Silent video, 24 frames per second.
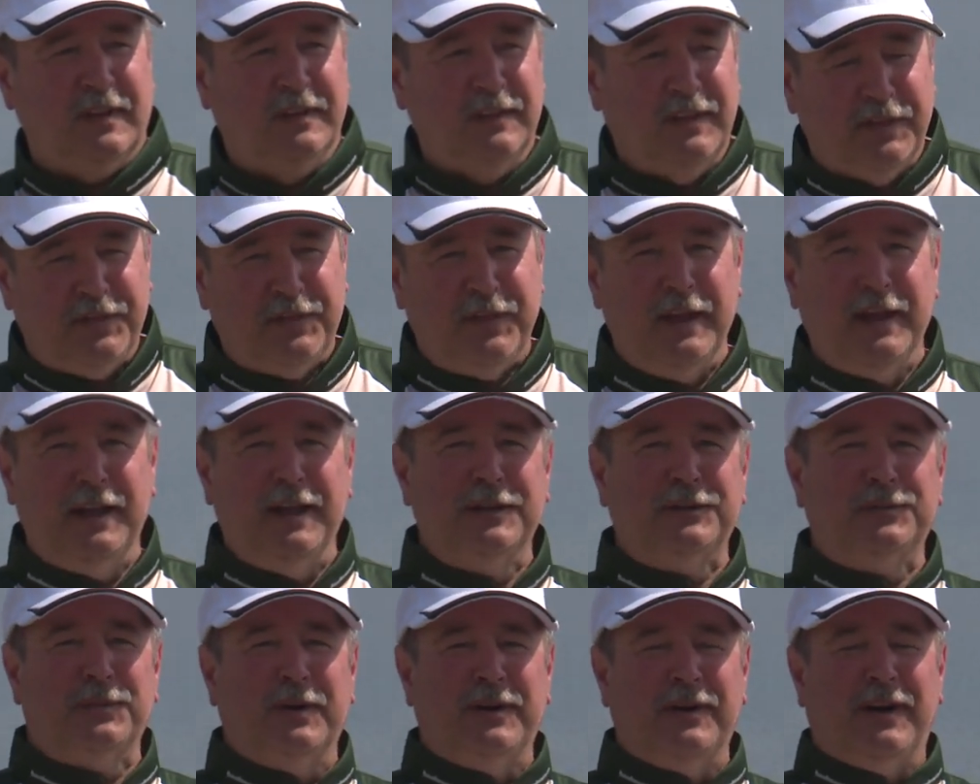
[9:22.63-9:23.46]
The thing
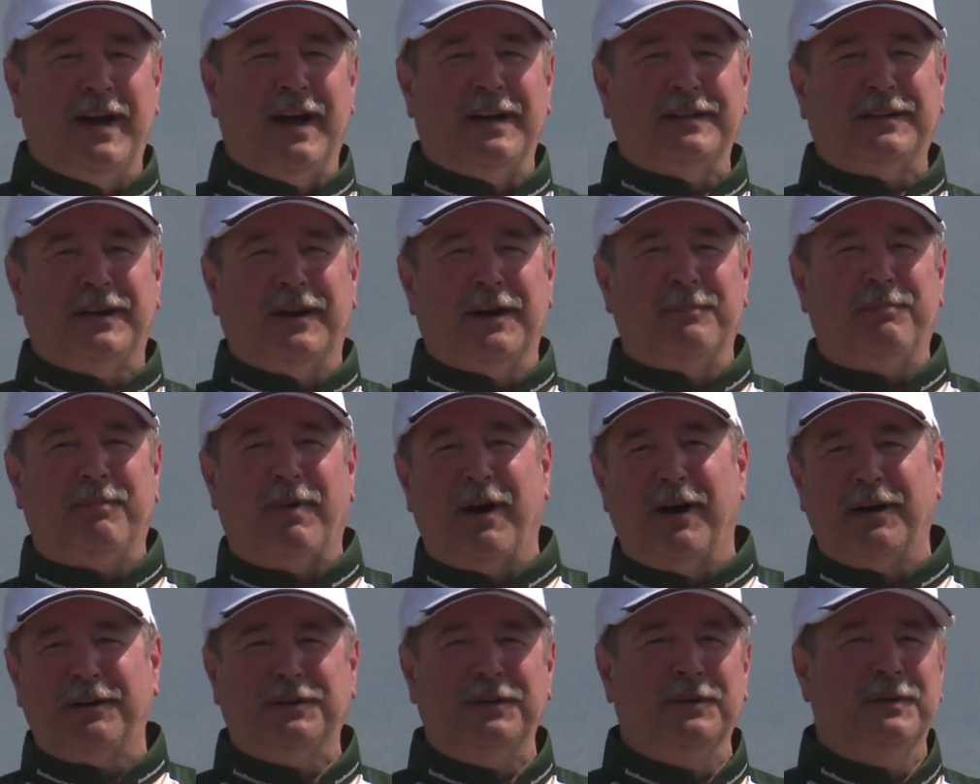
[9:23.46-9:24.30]
is, when you're out there at a
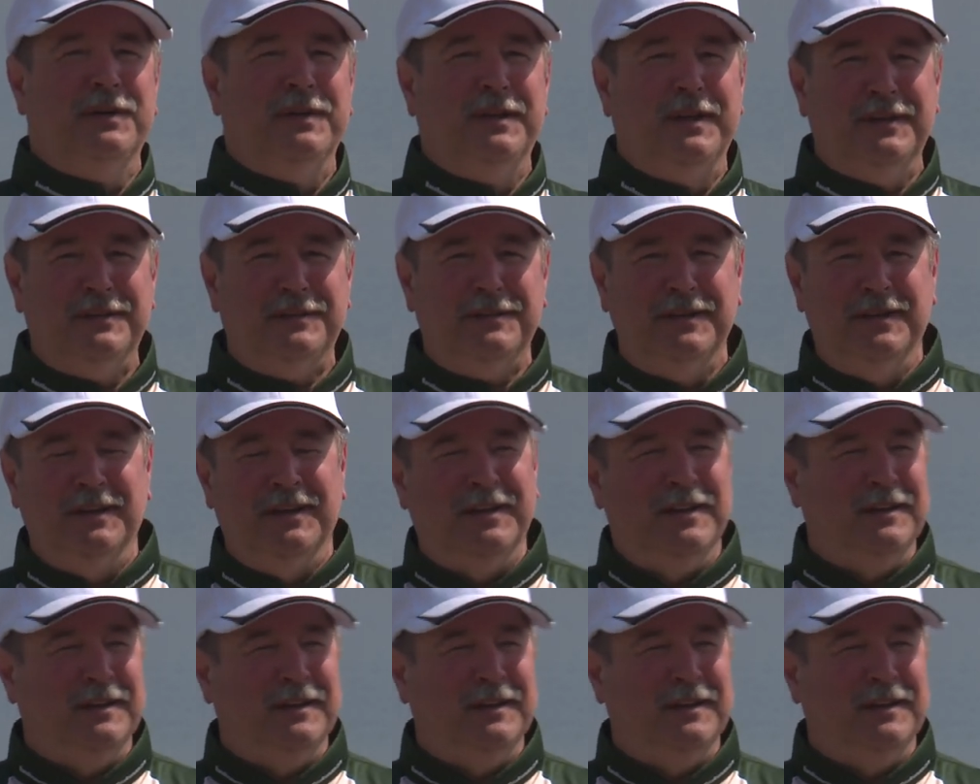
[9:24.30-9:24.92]
park doing this,